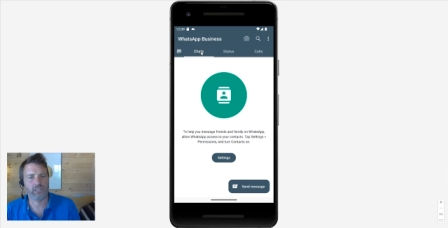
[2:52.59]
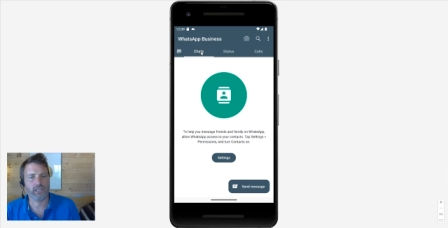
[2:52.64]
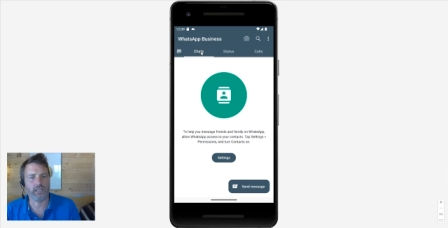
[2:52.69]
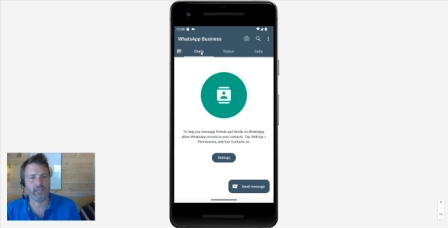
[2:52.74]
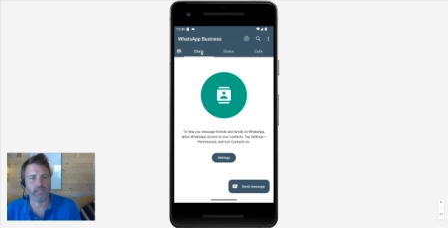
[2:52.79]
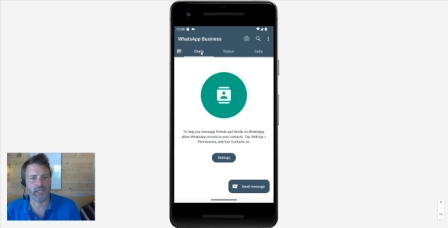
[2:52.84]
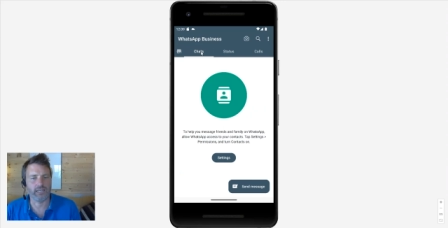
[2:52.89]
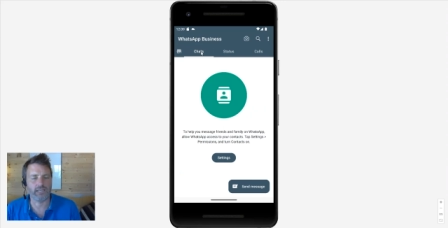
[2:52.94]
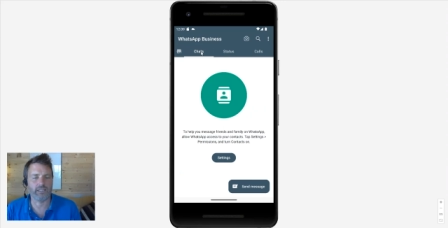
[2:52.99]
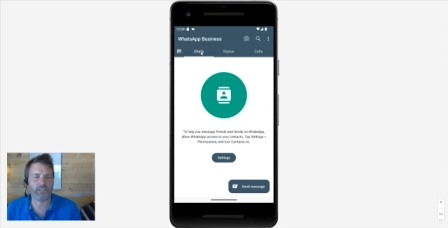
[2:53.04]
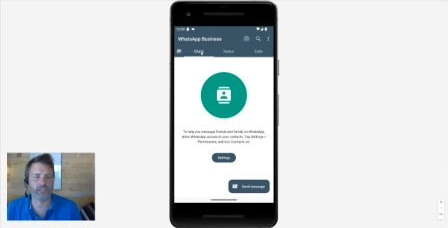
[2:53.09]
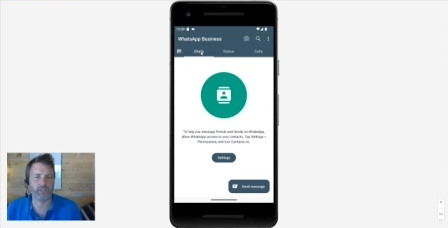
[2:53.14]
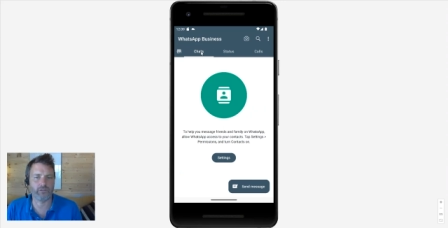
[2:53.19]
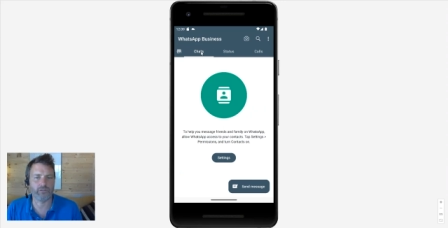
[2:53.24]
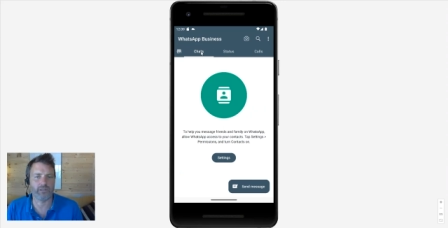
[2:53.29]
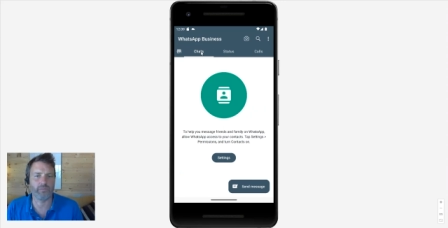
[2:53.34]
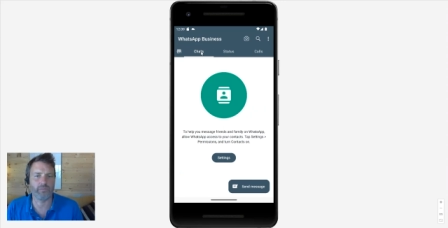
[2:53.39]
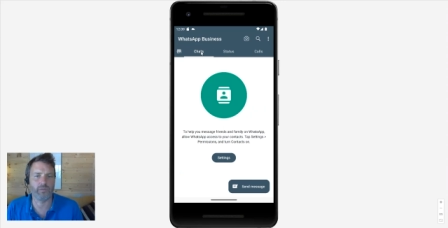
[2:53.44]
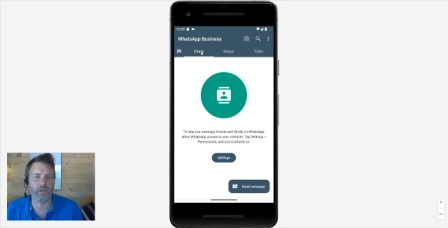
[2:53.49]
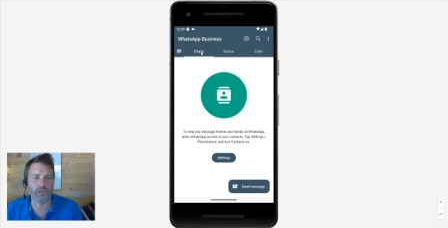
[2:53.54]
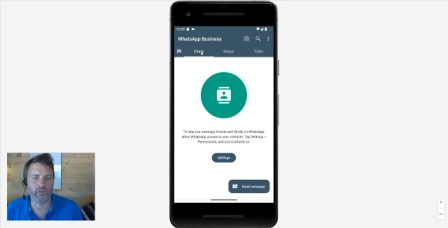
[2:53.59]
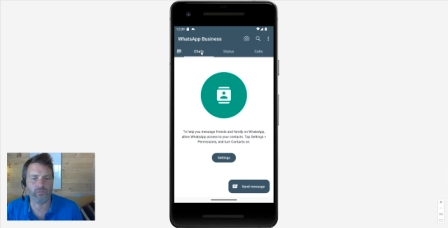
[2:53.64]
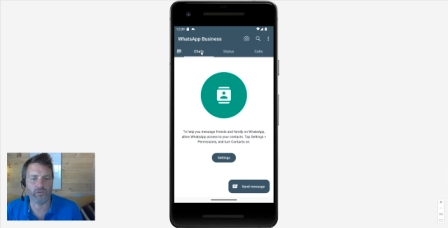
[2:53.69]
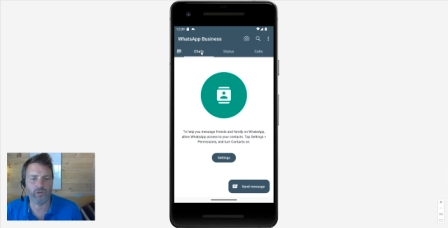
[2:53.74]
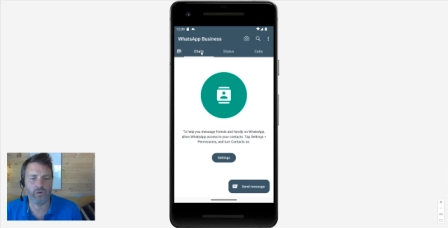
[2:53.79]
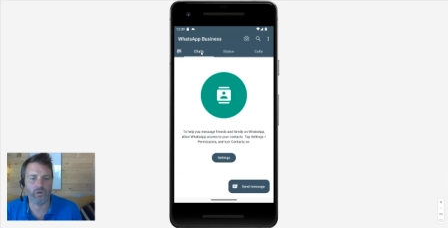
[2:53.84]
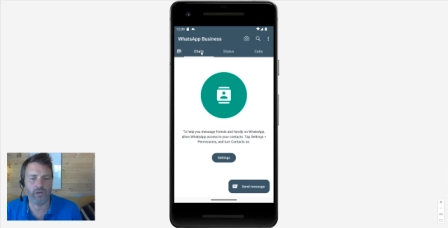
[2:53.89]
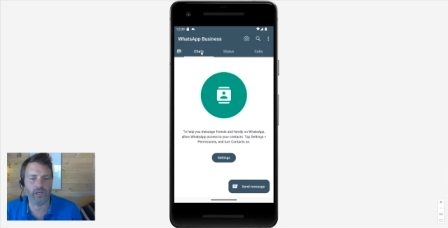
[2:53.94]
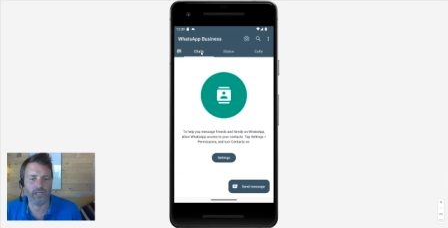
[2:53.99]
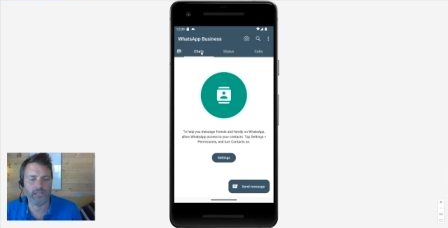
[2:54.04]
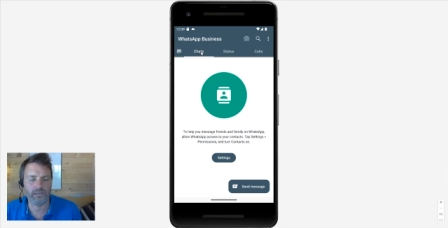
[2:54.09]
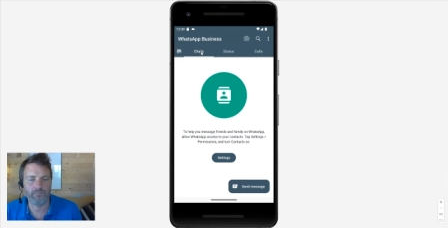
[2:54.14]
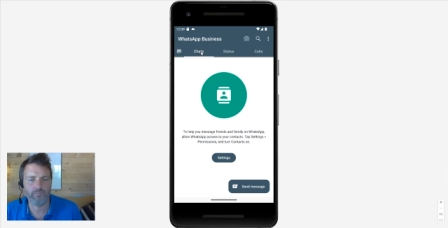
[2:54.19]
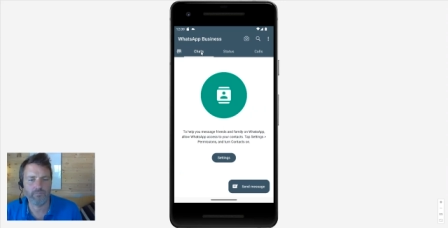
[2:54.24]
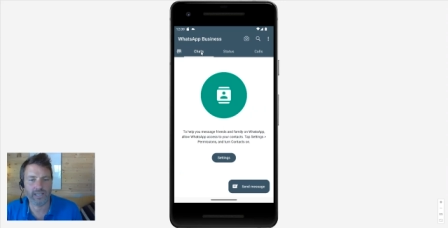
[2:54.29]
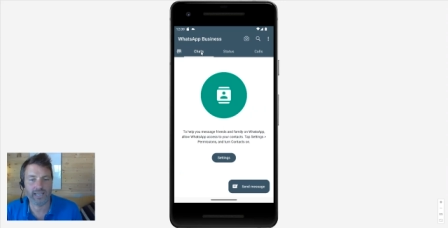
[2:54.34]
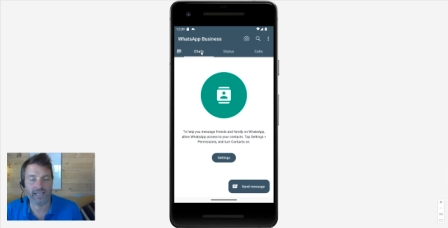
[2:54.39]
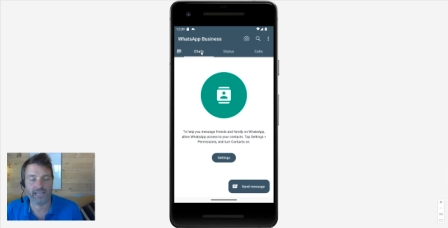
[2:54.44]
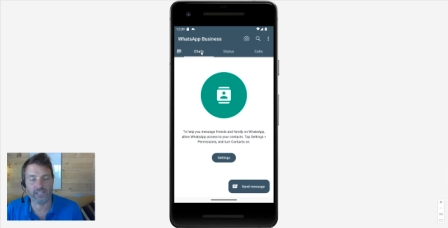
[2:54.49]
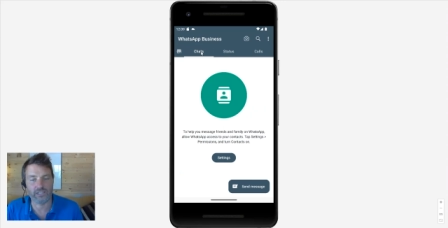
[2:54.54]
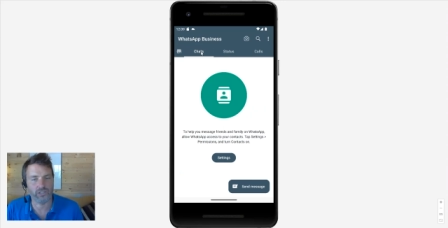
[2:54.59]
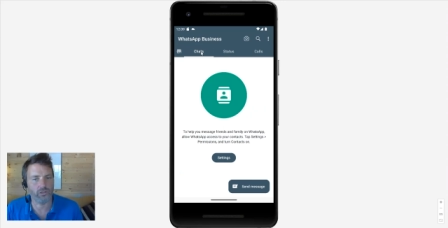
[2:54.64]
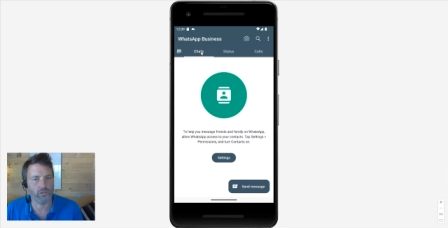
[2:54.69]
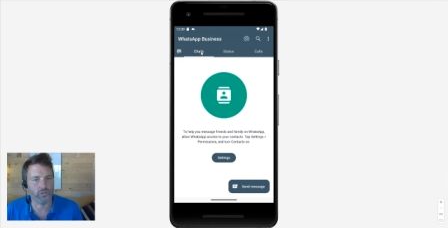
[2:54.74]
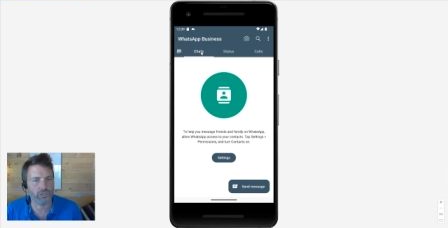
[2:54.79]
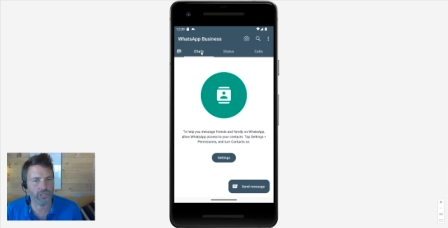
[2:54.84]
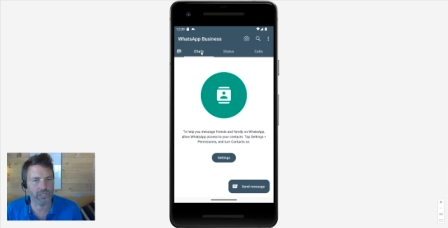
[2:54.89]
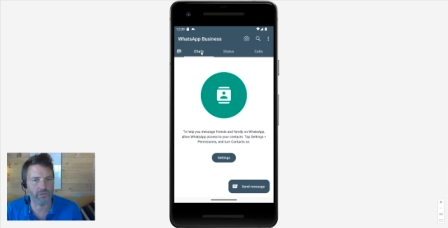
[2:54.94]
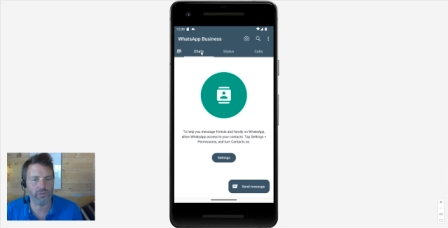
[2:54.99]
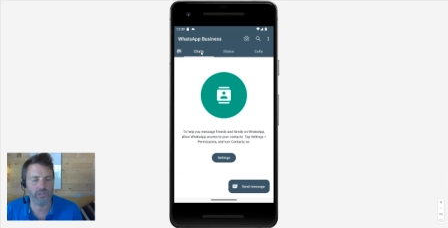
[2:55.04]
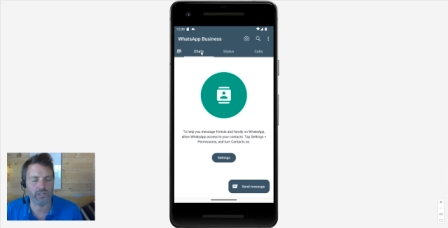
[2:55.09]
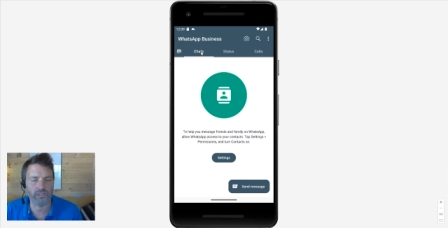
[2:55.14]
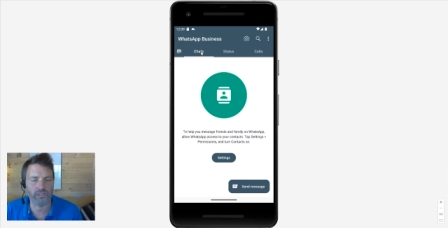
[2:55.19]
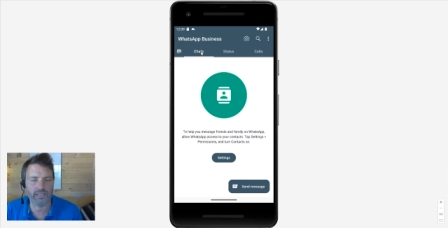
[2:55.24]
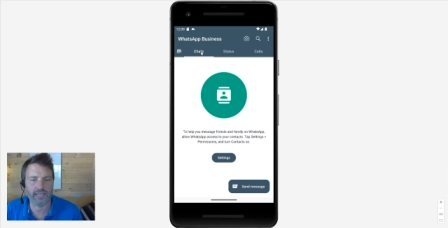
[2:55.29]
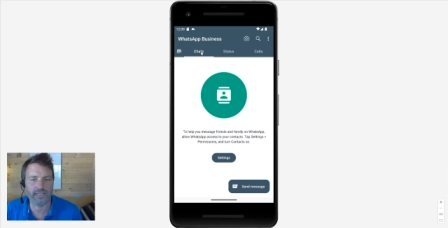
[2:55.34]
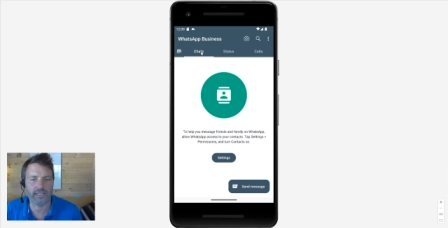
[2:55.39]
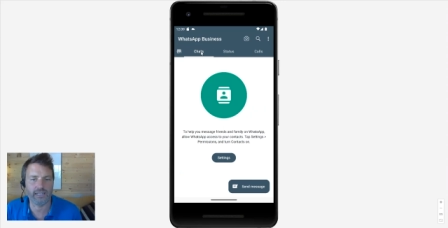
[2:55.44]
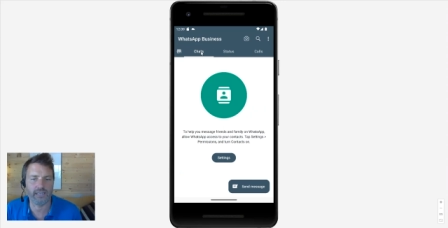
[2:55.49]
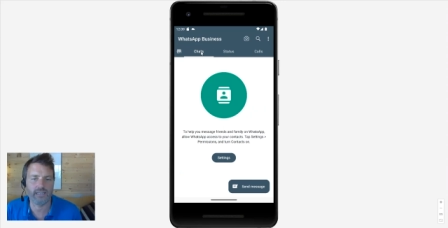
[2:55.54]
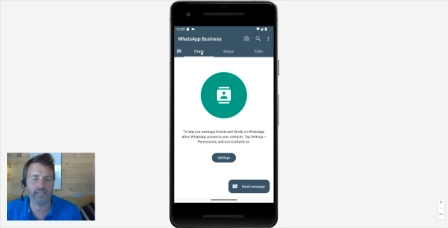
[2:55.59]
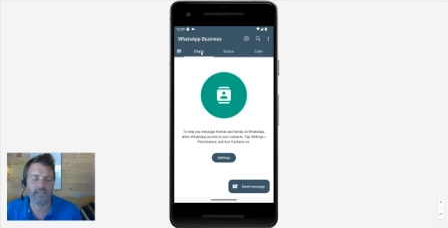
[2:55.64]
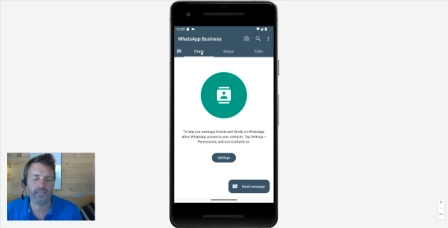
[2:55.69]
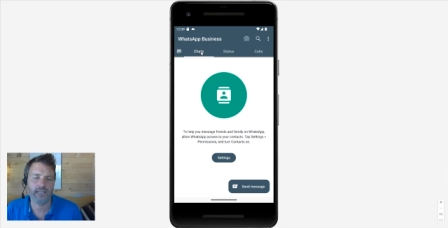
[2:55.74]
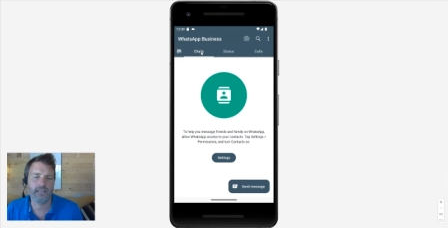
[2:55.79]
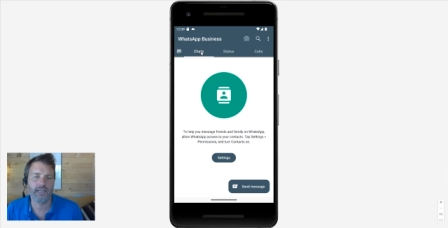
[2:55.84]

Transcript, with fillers: Uh, there's no SIM card required, and it's a lot cheaper than getting a